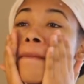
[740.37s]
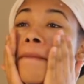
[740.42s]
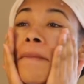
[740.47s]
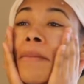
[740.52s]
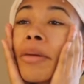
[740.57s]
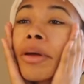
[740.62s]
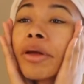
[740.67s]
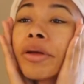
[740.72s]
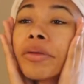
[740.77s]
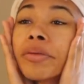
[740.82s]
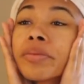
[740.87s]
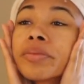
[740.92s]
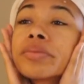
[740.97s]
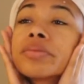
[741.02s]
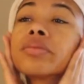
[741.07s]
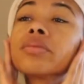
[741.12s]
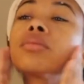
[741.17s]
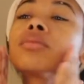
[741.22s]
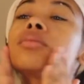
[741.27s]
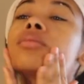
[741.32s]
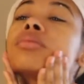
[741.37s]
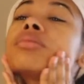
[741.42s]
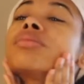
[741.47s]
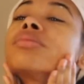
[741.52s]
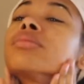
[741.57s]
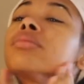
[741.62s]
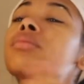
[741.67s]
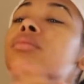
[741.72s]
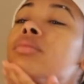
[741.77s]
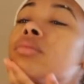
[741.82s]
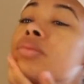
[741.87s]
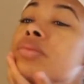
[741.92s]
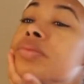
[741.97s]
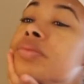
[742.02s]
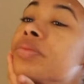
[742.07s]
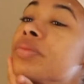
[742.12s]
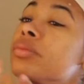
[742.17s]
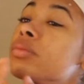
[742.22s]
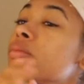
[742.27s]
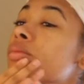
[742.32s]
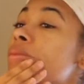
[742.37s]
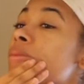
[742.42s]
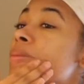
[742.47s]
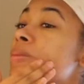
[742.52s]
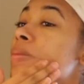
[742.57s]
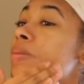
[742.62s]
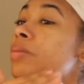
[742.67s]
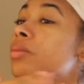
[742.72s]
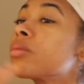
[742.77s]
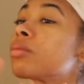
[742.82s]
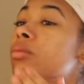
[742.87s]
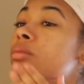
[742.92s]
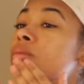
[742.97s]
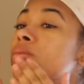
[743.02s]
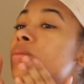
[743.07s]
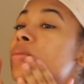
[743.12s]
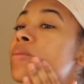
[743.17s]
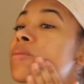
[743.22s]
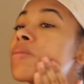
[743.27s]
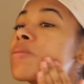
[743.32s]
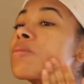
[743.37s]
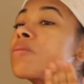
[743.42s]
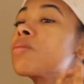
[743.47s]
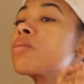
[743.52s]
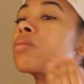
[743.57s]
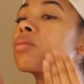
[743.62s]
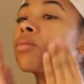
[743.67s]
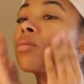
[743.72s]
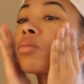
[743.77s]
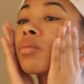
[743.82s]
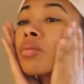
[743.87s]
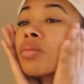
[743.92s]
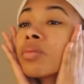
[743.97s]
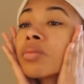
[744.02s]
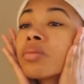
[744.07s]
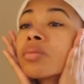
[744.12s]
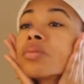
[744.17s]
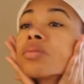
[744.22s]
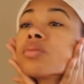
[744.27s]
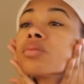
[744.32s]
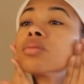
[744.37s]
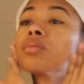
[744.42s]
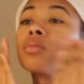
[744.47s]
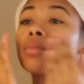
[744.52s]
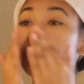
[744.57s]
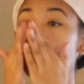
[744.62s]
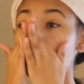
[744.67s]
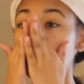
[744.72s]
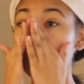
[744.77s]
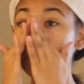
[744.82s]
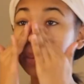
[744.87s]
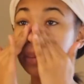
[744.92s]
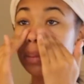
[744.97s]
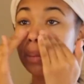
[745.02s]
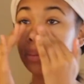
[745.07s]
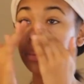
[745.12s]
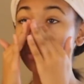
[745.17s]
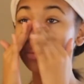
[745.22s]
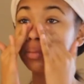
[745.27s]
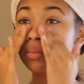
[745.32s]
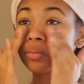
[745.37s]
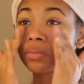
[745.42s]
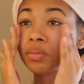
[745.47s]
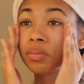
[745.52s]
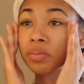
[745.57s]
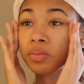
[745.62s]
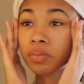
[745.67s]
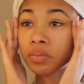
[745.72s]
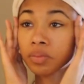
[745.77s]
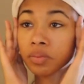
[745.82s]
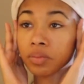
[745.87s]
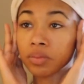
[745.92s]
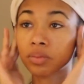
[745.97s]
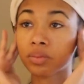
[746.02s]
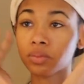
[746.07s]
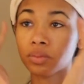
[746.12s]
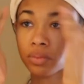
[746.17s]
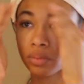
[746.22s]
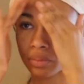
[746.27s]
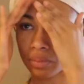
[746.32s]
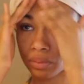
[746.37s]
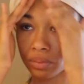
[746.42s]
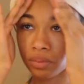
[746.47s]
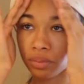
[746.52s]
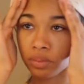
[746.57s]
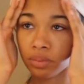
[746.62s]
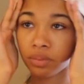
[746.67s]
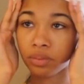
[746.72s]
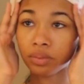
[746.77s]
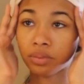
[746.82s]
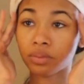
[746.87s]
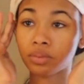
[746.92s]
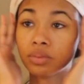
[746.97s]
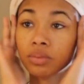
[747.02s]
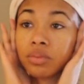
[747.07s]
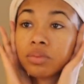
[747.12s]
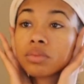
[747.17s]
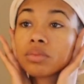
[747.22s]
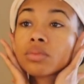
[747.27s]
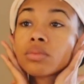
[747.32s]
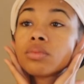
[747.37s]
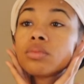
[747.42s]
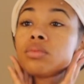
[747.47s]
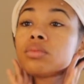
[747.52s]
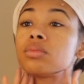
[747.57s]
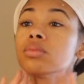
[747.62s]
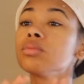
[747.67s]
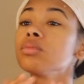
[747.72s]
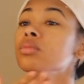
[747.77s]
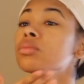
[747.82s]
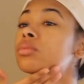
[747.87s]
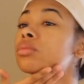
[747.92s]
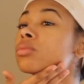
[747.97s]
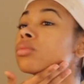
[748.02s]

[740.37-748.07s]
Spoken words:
[no speech]